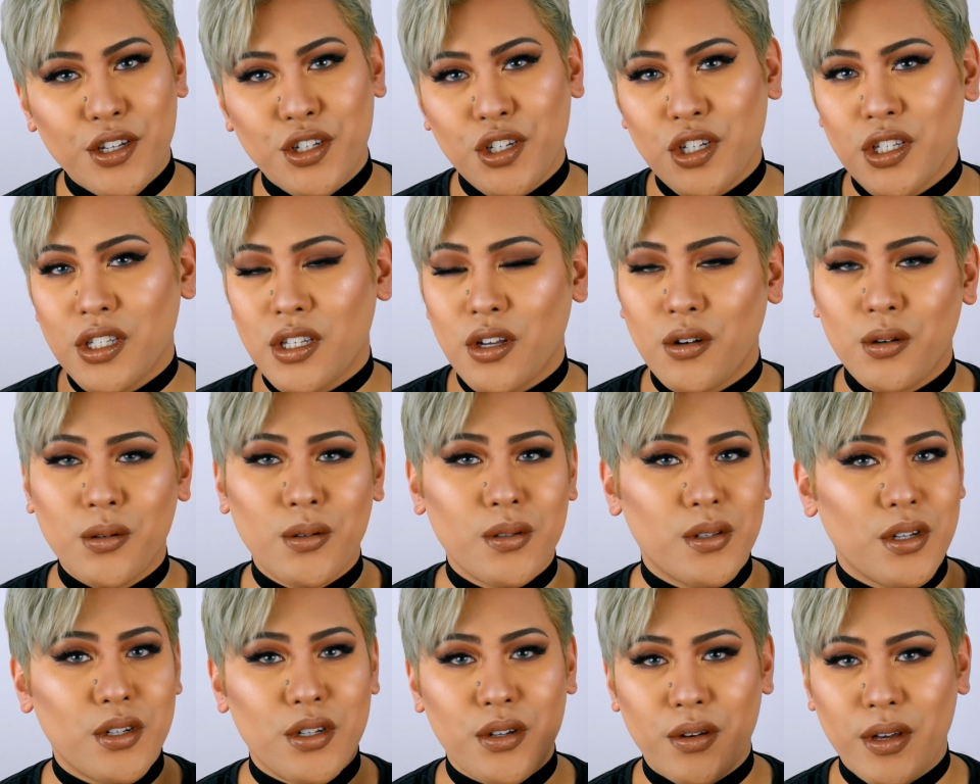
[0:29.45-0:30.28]
She's
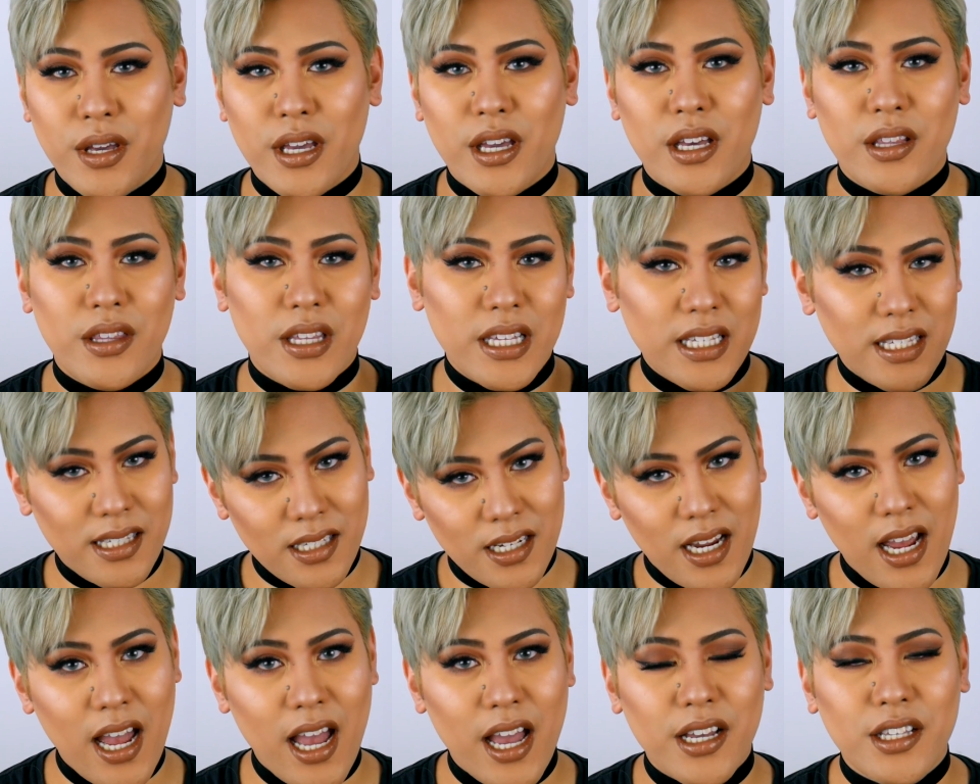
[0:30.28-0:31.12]
also doing this
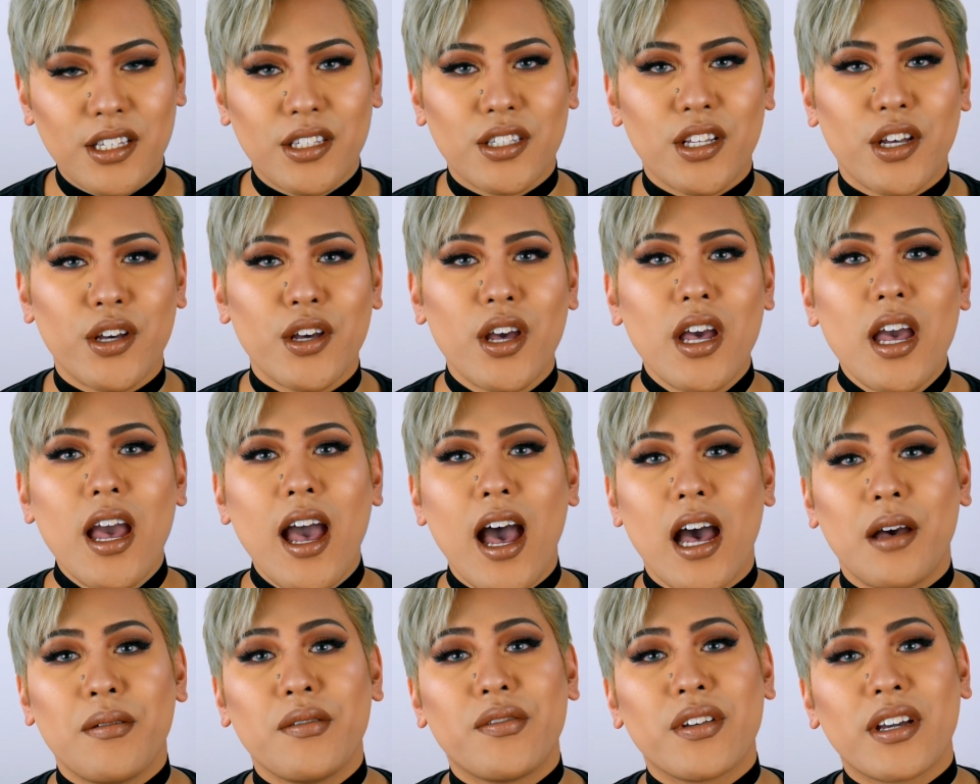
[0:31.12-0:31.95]
tag, so
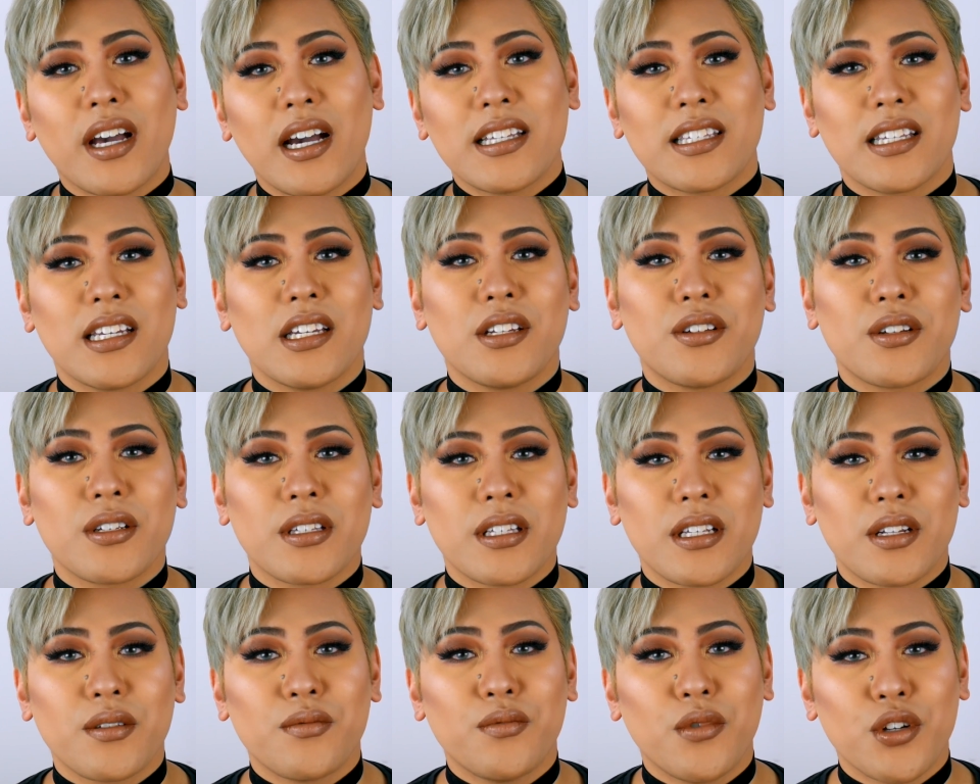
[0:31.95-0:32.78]
if you guys are
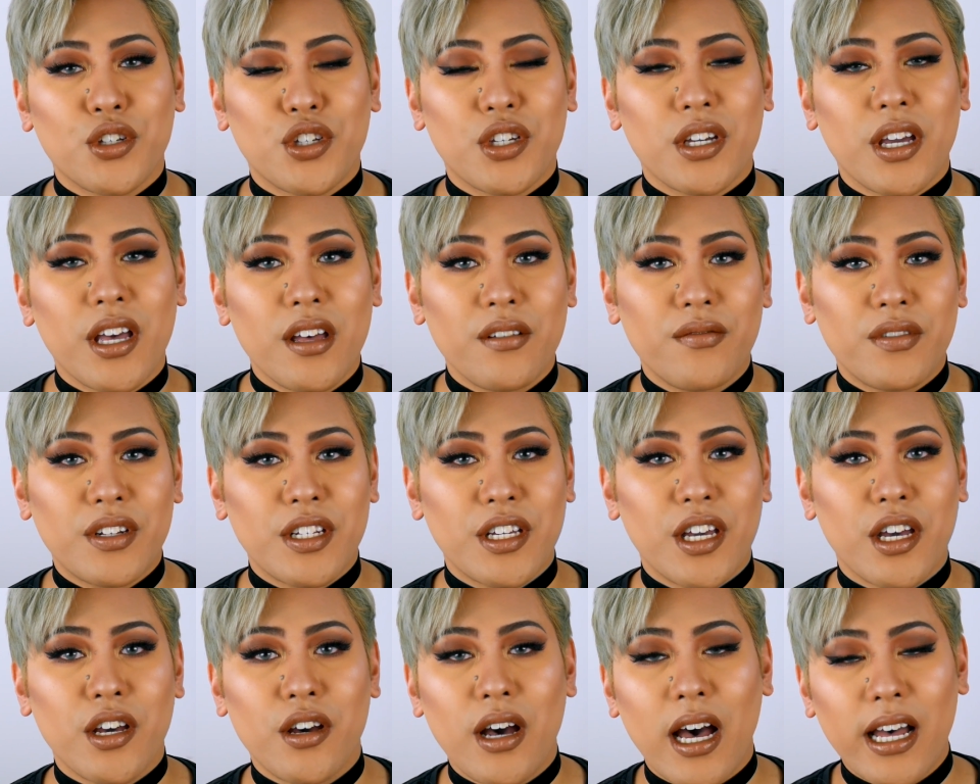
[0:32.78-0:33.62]
interested in watching her
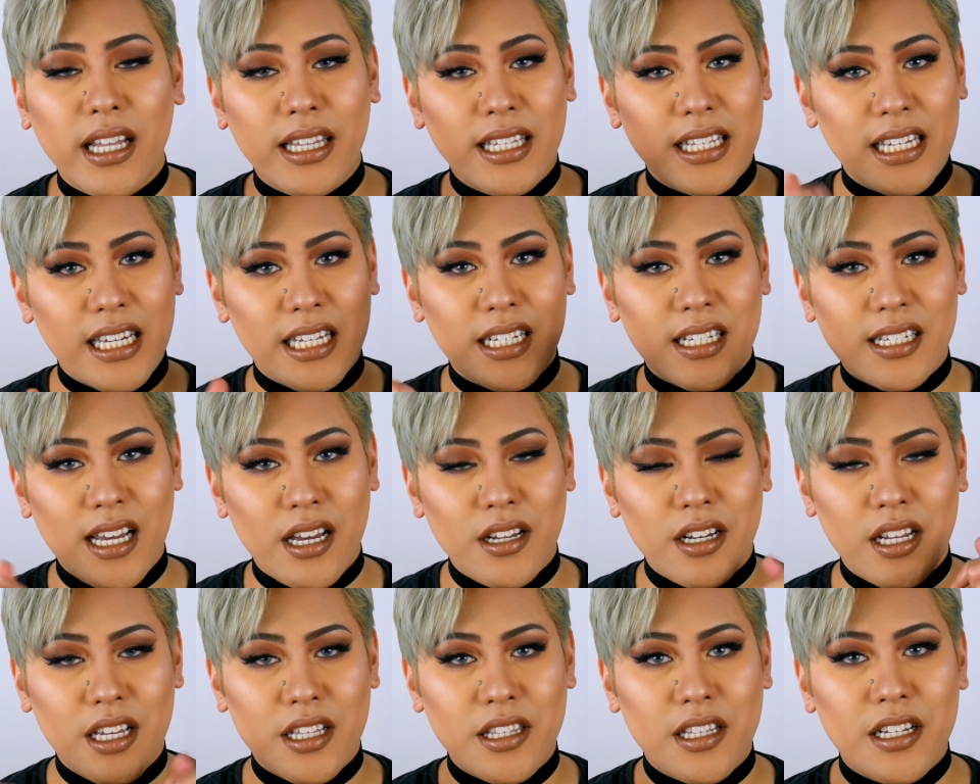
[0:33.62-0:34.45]
video, I'll link it
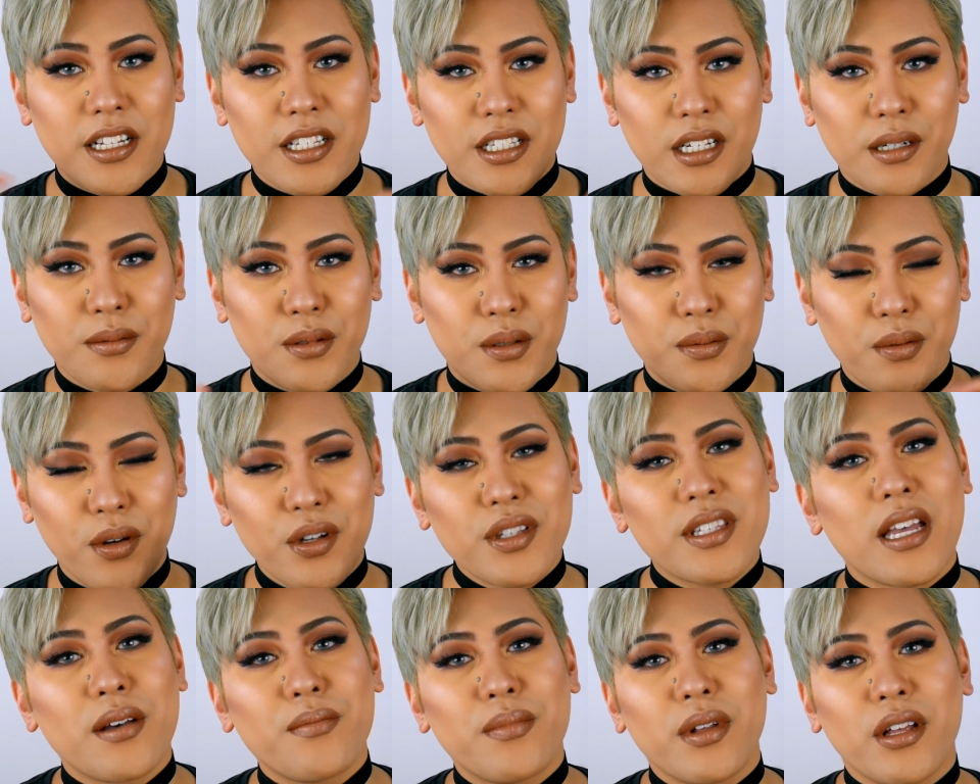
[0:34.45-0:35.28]
down in the description
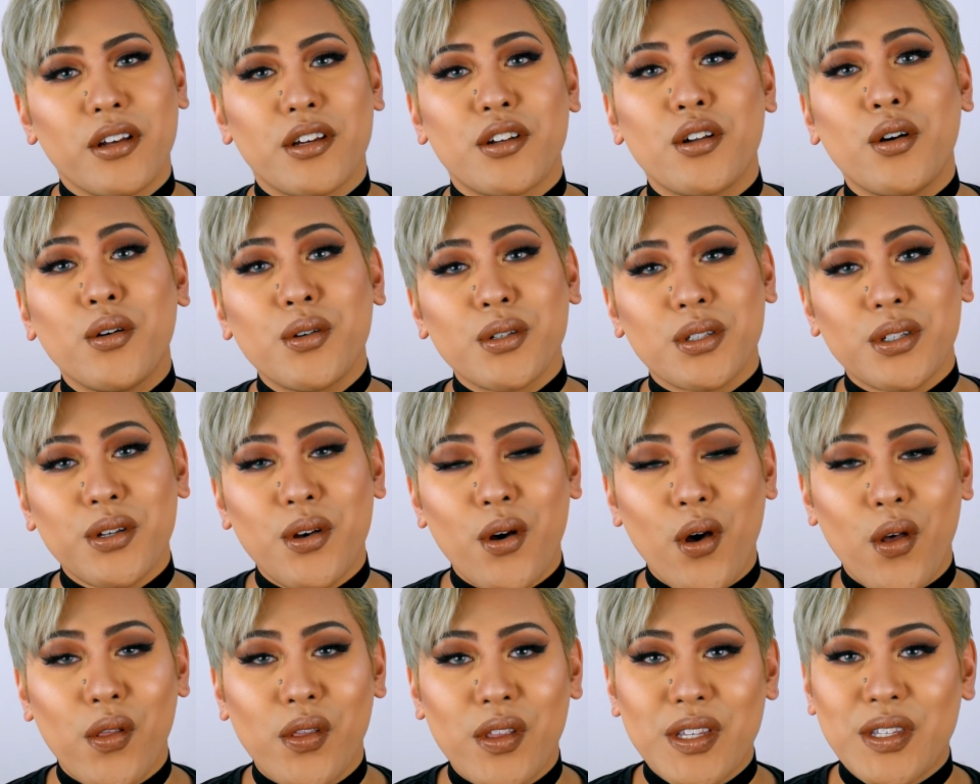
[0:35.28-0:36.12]
box down below and also
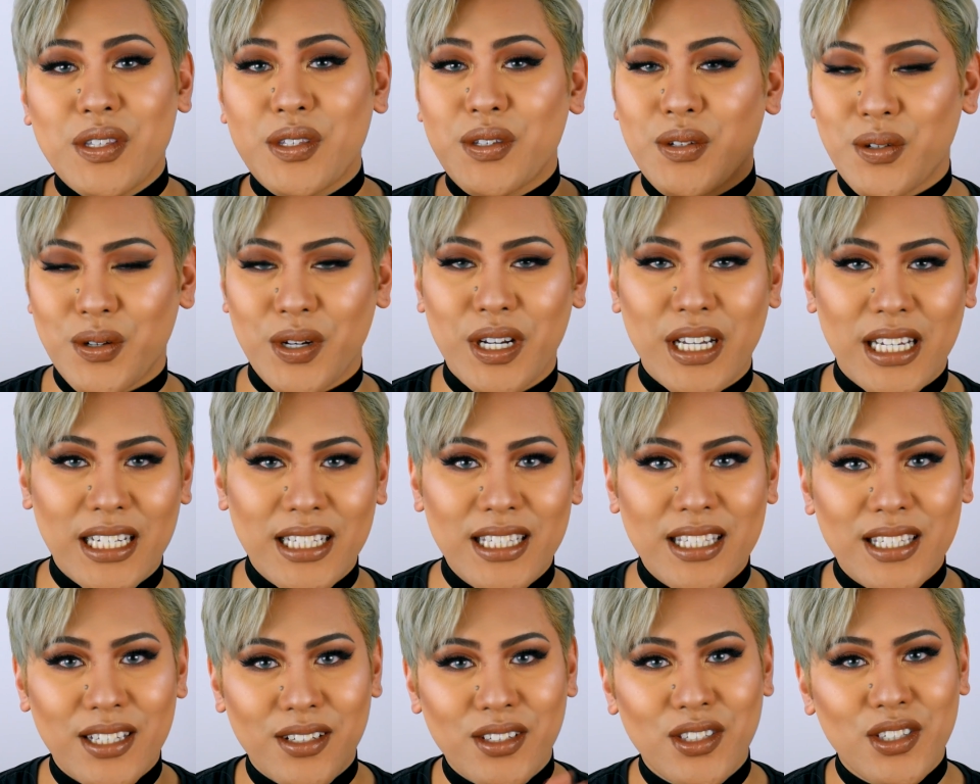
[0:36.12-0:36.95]
on the
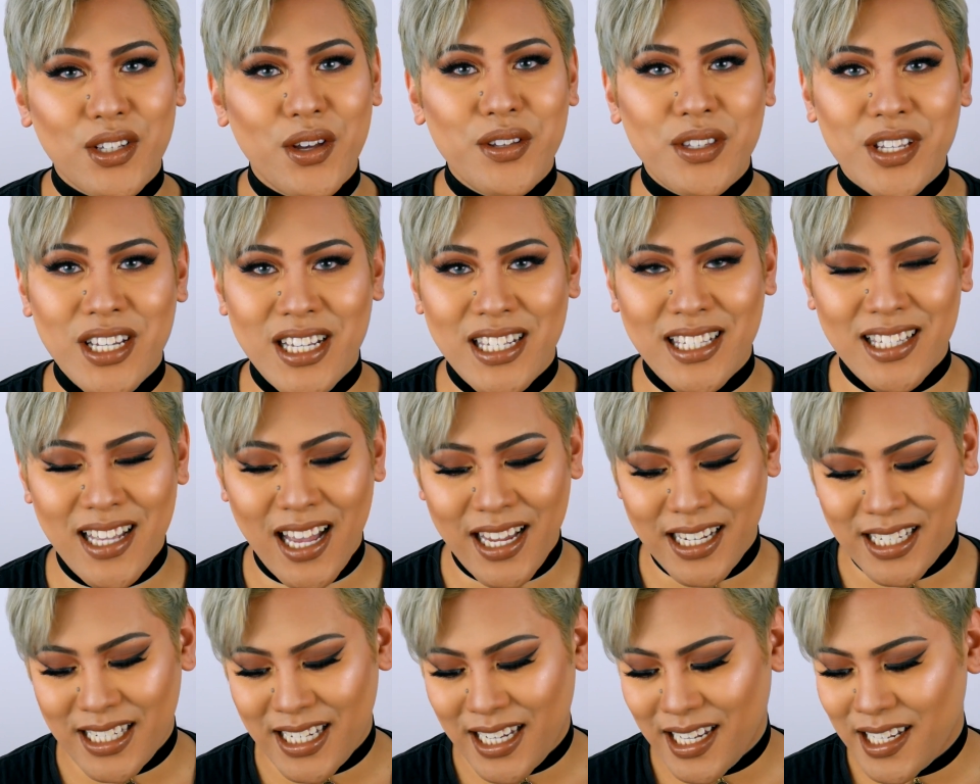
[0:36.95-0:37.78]
screen. So
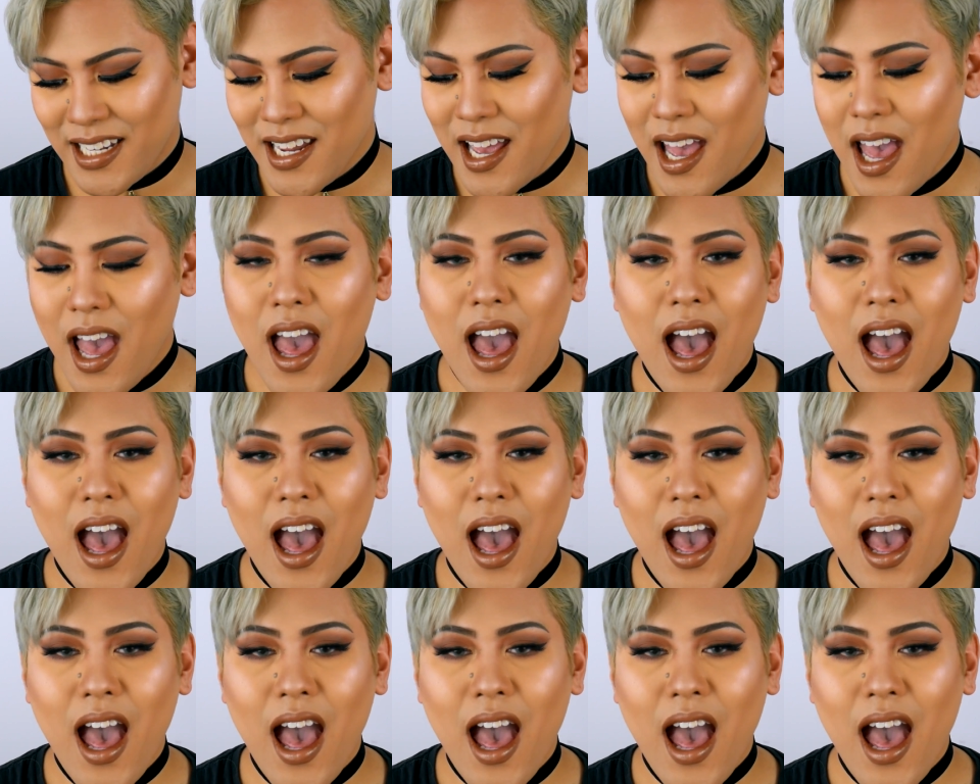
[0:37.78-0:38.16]
excited.